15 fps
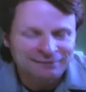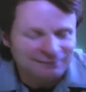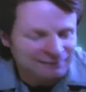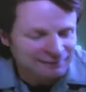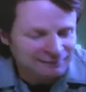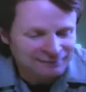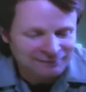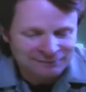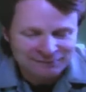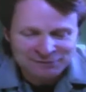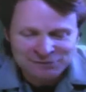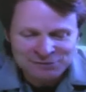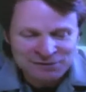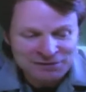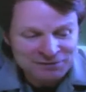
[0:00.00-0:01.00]
And
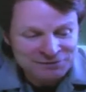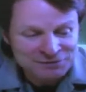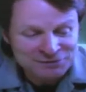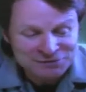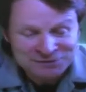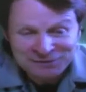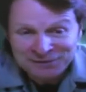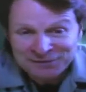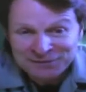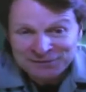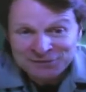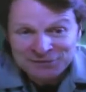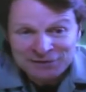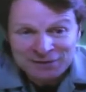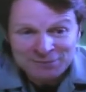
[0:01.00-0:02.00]
to me, it's just another
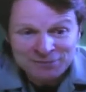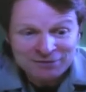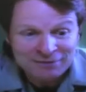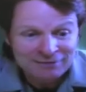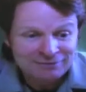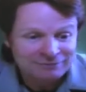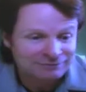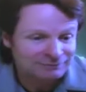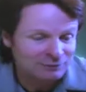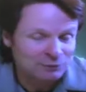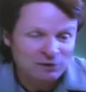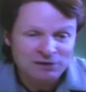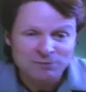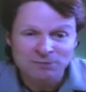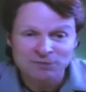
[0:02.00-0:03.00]
example of a
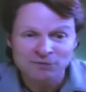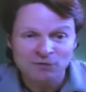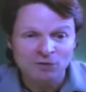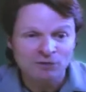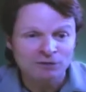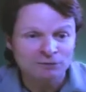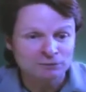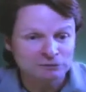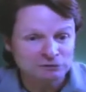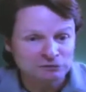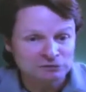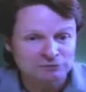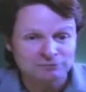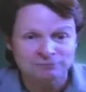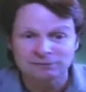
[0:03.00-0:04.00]
week before it
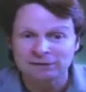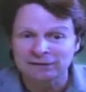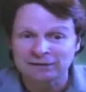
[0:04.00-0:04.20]
was,